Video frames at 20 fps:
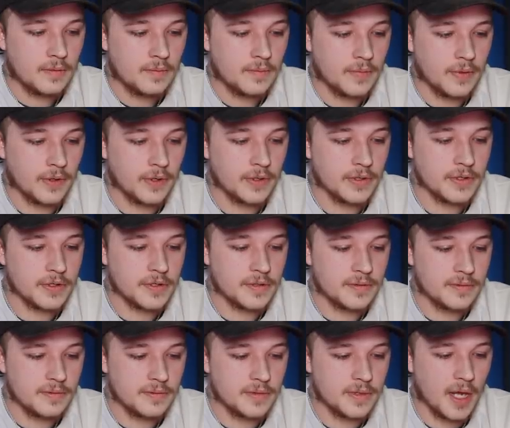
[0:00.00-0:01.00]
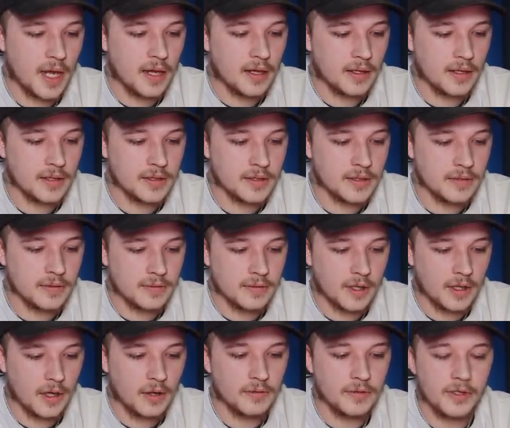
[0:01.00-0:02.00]
Because Deck isn't
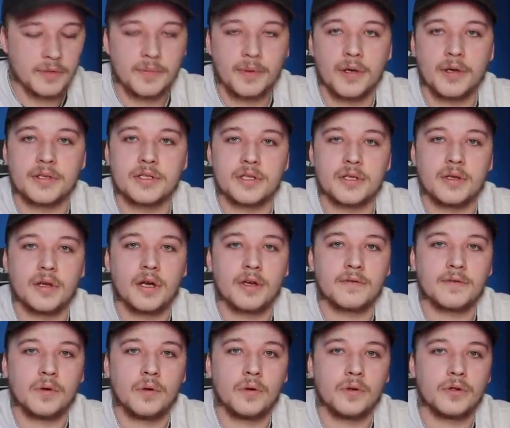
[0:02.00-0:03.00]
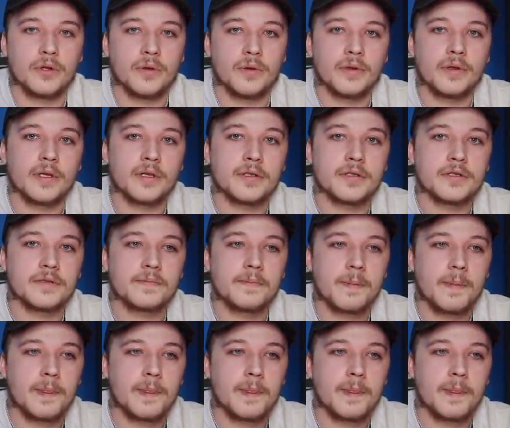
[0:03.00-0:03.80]
the only person that I've caught doing this.